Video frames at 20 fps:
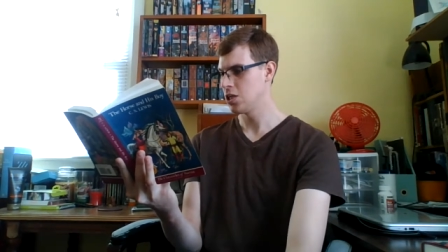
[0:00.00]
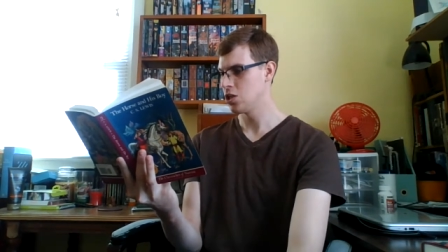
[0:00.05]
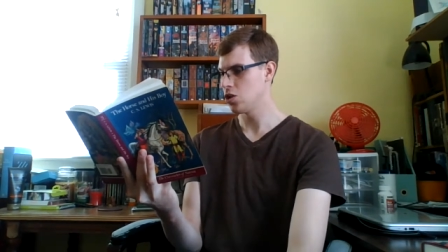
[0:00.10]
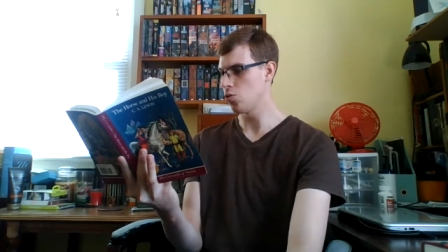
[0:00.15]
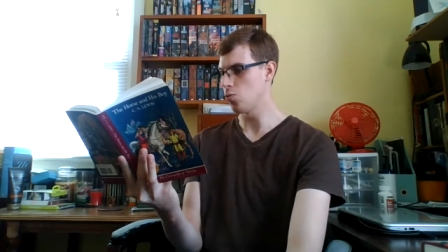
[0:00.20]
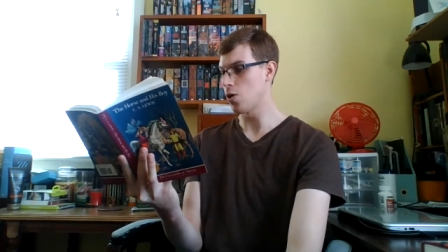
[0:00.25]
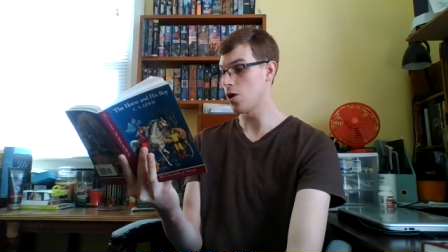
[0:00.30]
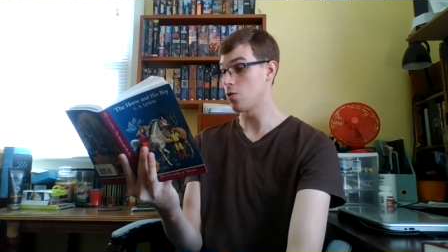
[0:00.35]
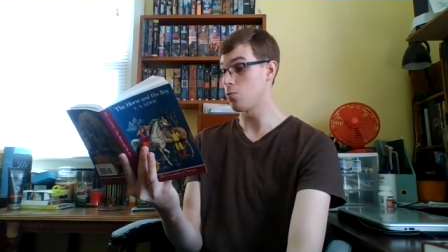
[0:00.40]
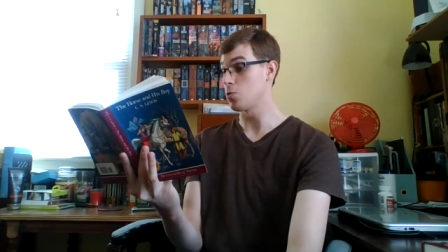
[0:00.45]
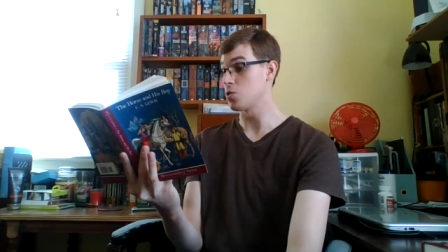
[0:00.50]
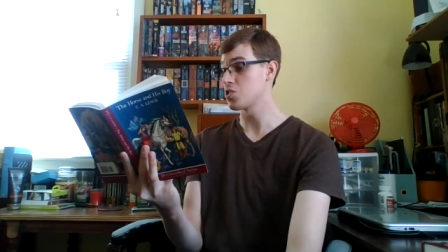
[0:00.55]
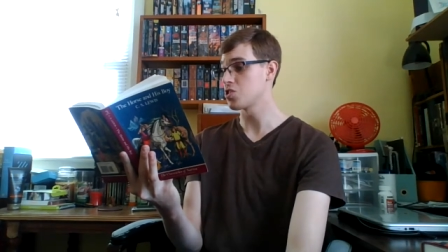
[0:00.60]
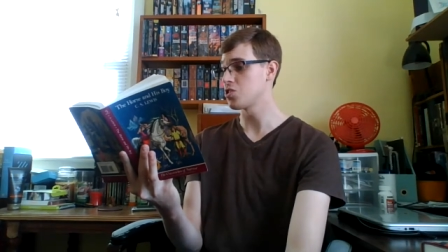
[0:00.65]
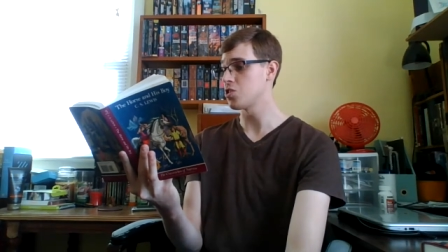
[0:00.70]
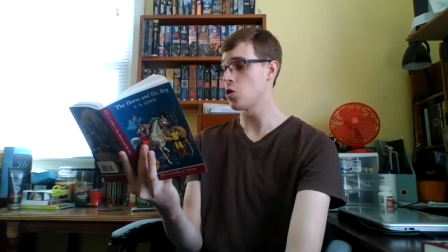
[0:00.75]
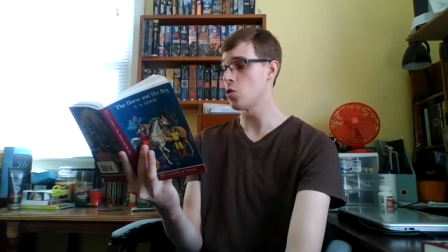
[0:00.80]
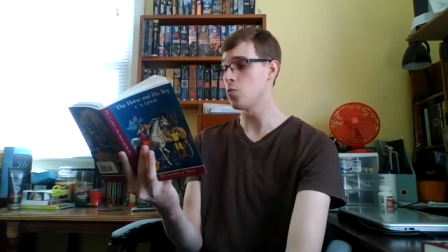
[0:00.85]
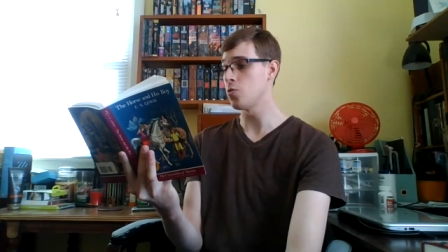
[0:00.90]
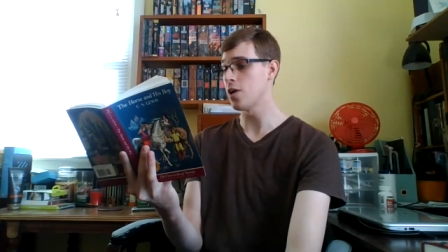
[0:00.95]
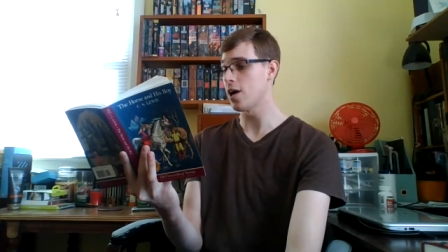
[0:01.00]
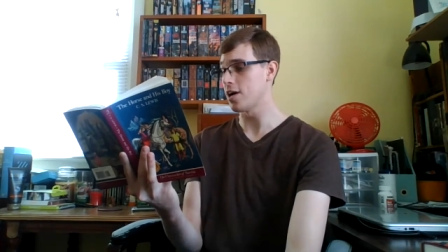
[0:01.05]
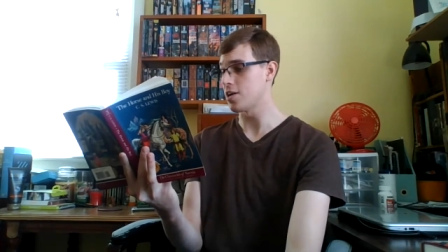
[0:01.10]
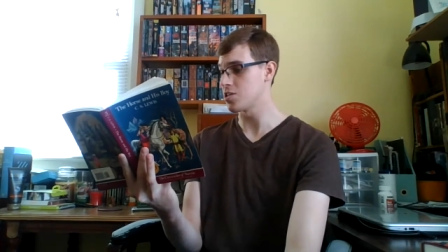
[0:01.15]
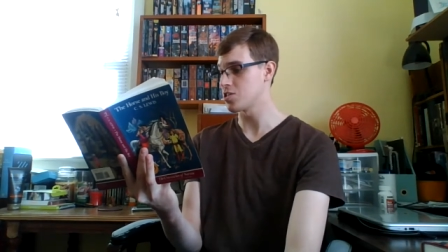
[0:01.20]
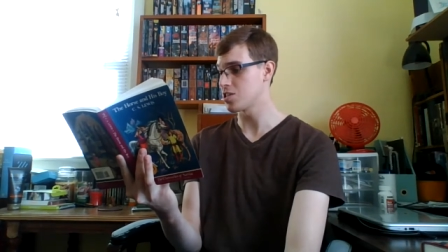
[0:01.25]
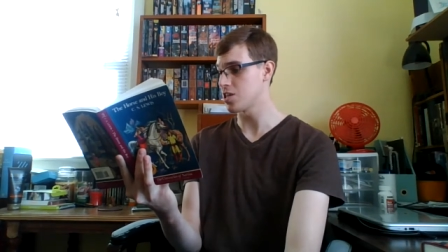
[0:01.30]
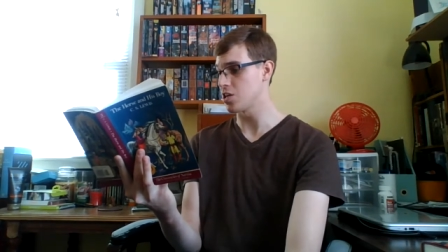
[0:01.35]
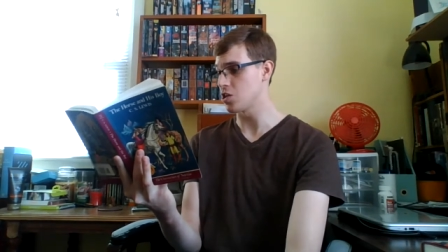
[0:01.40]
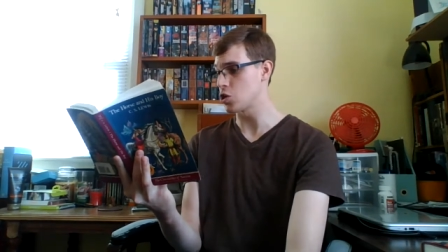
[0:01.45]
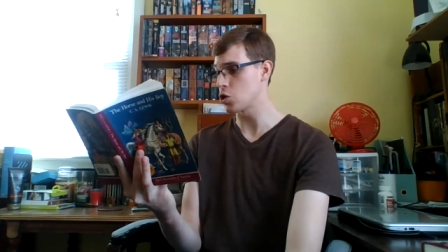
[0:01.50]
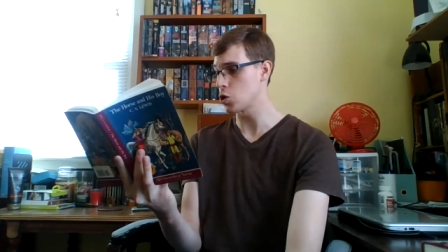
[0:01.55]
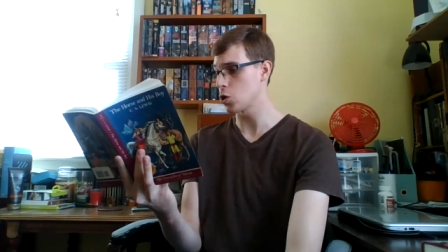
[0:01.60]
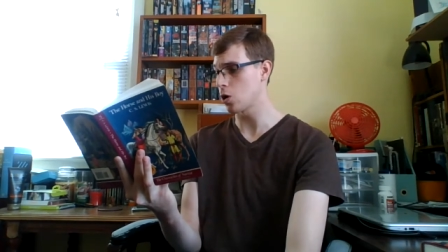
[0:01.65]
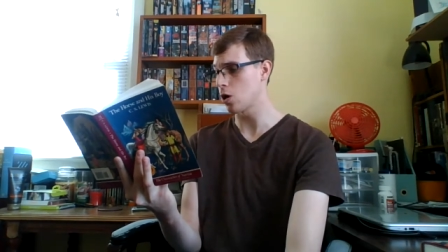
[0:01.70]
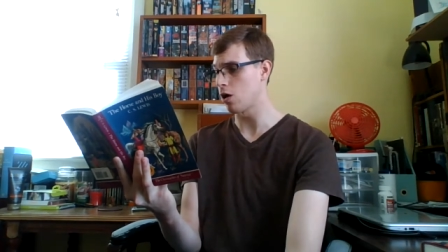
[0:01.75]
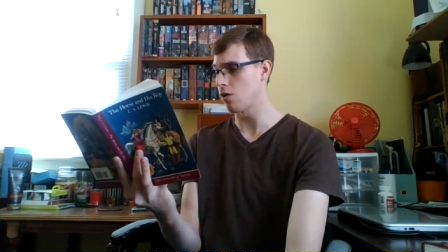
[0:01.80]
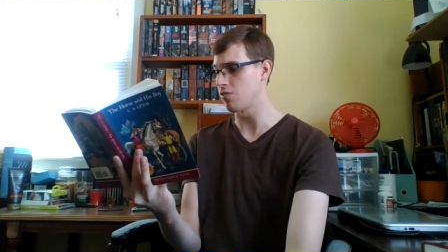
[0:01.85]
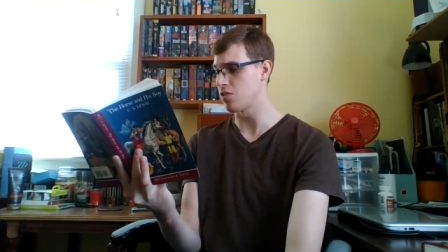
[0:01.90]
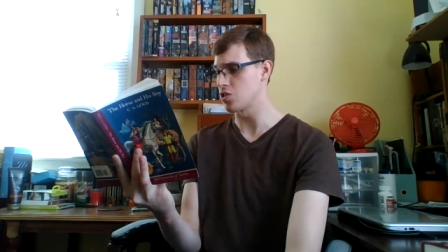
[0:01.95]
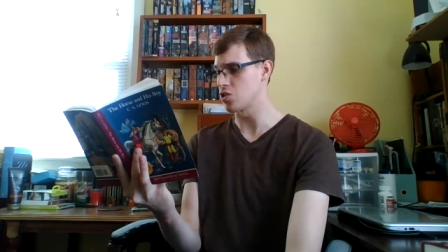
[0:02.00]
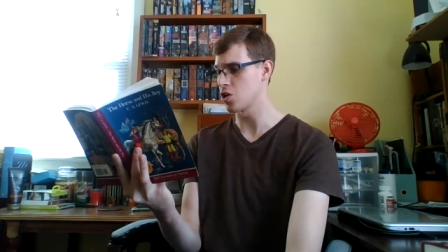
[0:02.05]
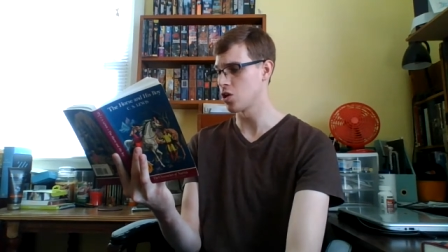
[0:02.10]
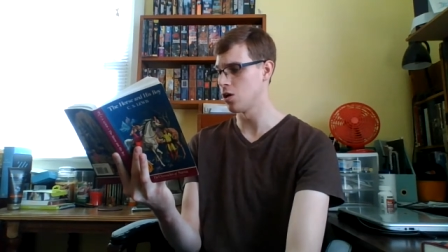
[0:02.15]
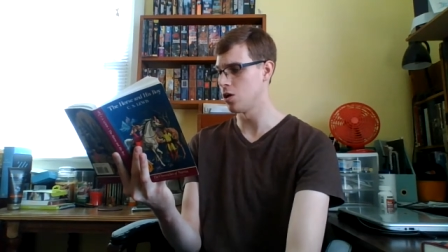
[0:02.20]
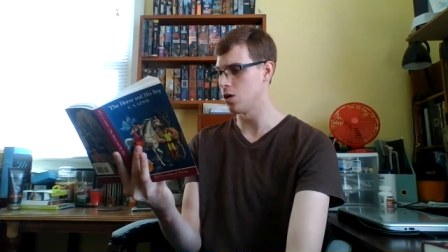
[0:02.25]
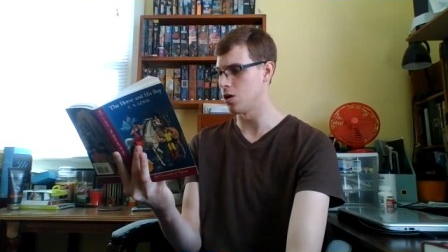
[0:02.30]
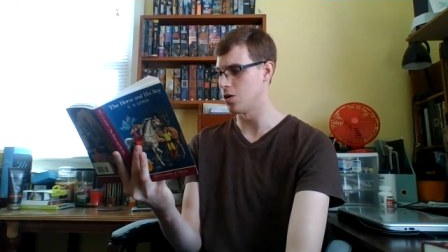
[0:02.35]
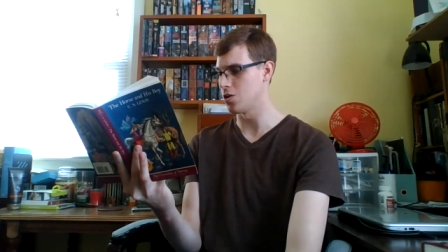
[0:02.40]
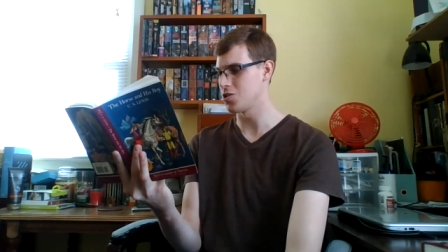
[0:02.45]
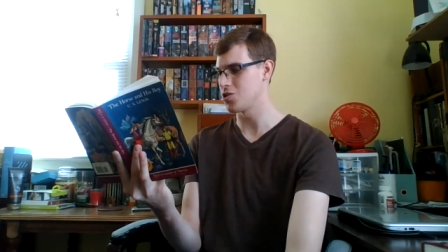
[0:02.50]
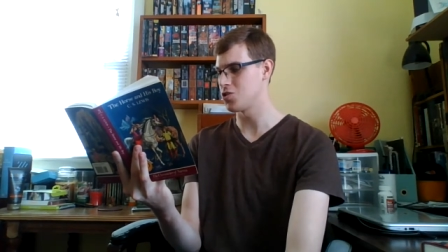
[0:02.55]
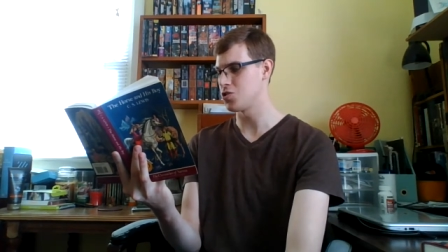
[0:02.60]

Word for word: The water was so nice that he took off his hot,